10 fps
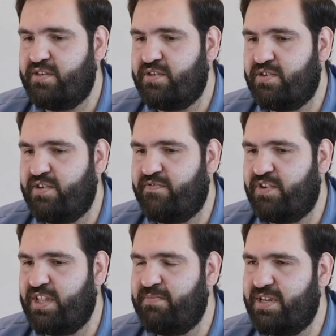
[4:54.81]
so for
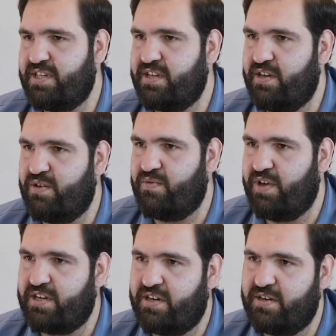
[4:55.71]
them it's
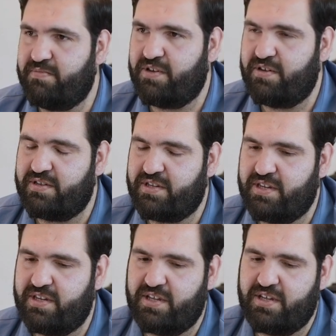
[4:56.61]
quite hard, because
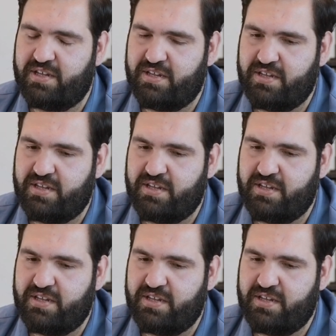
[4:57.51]
they